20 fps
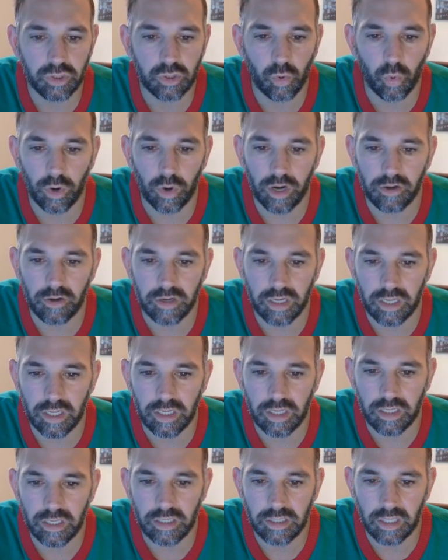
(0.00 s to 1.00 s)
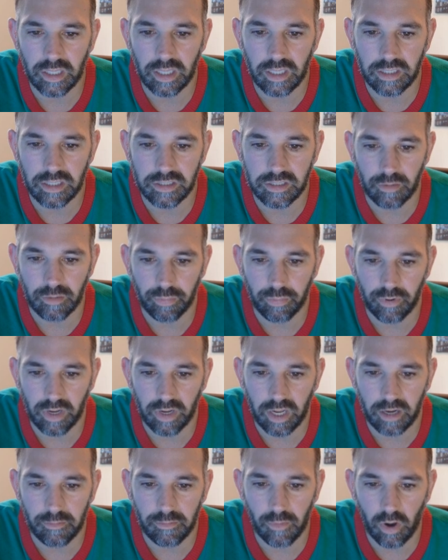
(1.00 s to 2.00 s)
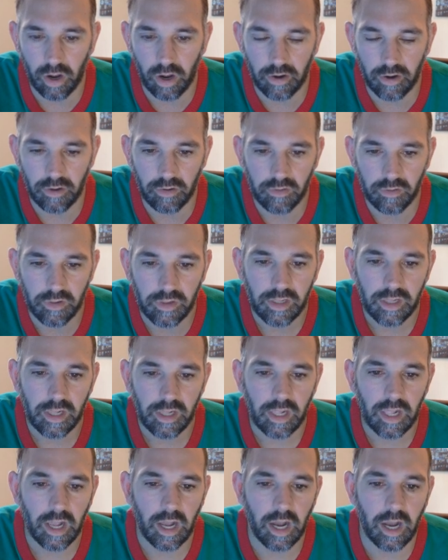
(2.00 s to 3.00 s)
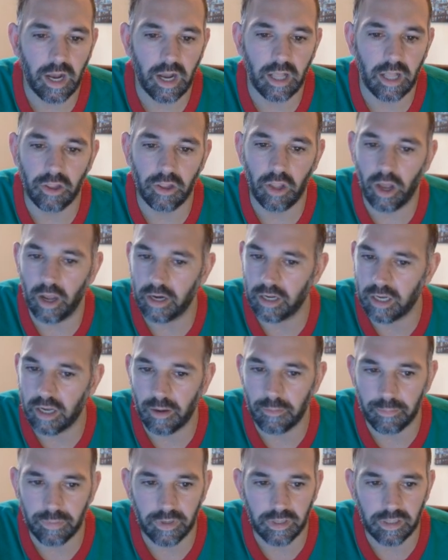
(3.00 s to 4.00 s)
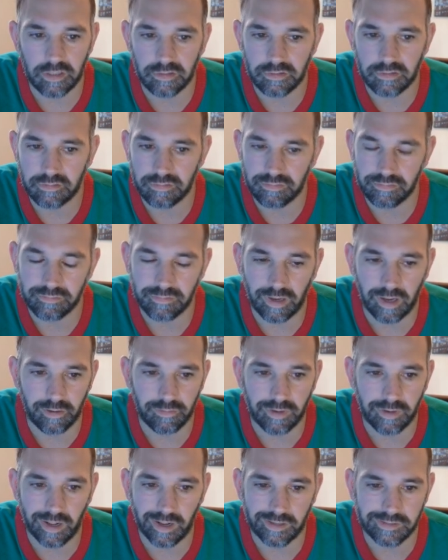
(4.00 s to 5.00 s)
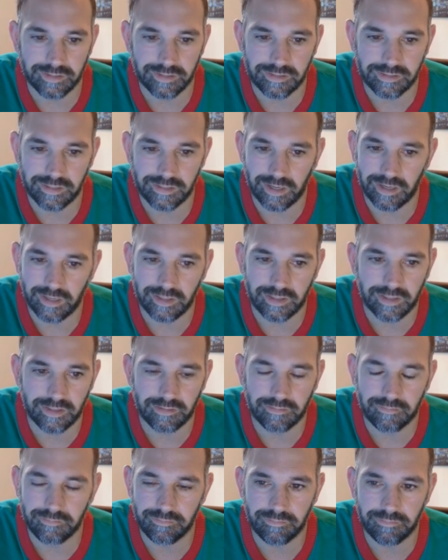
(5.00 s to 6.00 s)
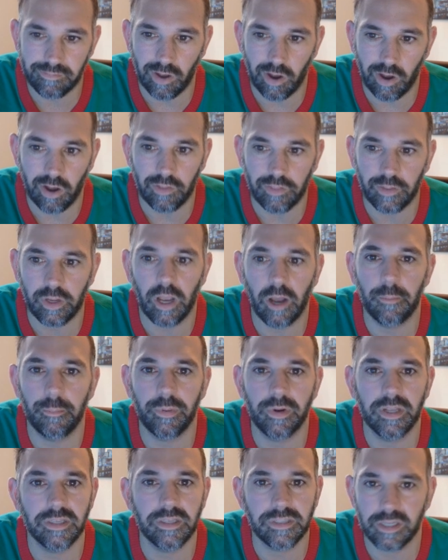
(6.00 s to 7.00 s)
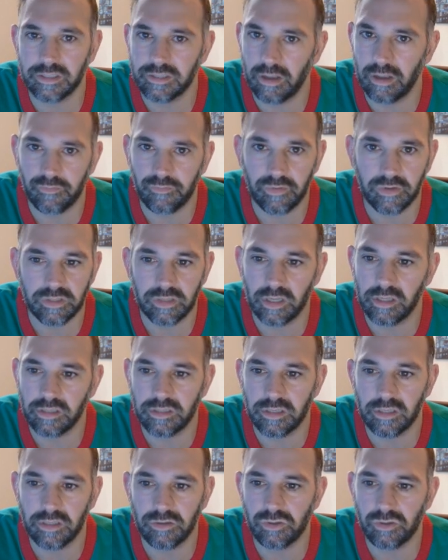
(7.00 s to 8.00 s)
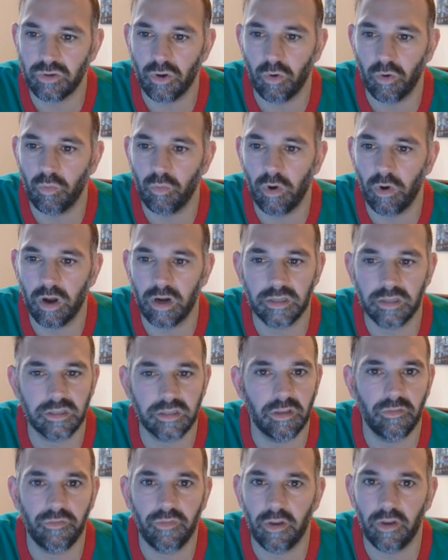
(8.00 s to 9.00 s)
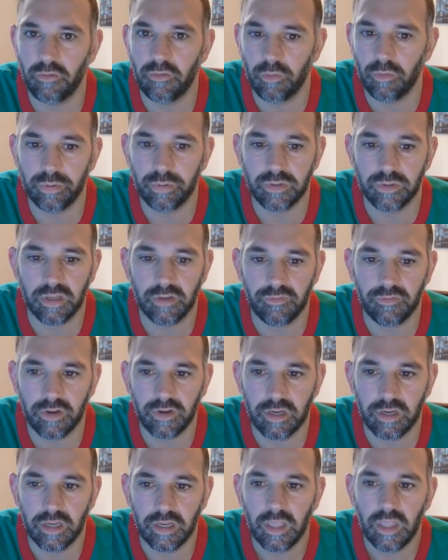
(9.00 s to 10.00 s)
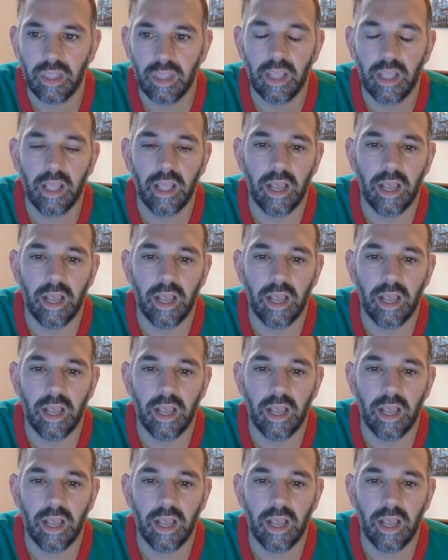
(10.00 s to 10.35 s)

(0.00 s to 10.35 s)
Square D is the brand model. A lot of companies, I would actually say all the companies except for Citizens, don't want to see Federal Pacific.